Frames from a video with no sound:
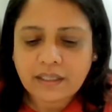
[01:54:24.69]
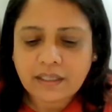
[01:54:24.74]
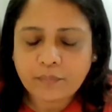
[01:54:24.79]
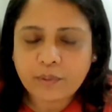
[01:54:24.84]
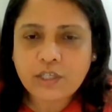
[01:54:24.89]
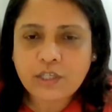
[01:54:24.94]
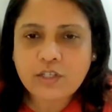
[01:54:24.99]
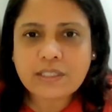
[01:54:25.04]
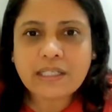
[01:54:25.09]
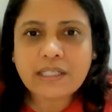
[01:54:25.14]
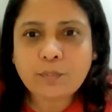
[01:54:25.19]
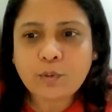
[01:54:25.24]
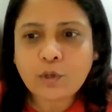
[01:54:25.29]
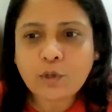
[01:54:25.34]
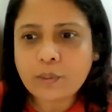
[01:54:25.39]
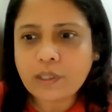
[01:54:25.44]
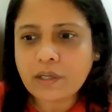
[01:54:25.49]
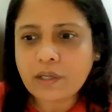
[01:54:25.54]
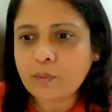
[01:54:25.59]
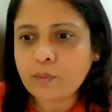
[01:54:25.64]
Because Singapore,
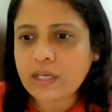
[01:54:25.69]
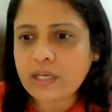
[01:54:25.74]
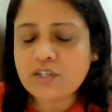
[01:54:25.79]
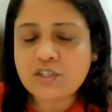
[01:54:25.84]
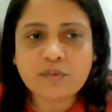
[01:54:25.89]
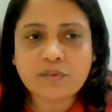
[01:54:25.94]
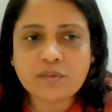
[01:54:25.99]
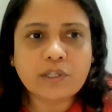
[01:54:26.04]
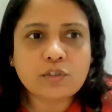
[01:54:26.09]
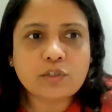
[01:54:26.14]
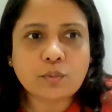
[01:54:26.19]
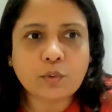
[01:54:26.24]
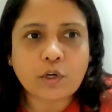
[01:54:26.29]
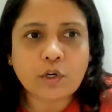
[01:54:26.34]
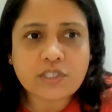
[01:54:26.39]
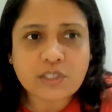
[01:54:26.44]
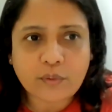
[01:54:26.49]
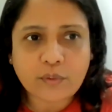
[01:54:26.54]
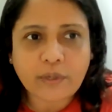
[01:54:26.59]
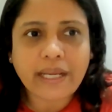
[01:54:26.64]
we are quite driven
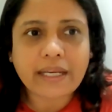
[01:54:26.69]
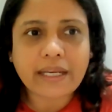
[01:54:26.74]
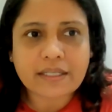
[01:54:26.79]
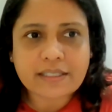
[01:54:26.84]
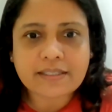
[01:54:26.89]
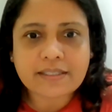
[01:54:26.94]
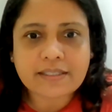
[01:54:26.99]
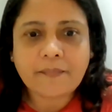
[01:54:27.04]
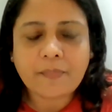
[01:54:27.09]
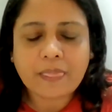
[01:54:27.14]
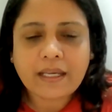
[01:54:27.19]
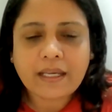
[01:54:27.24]
towards grades.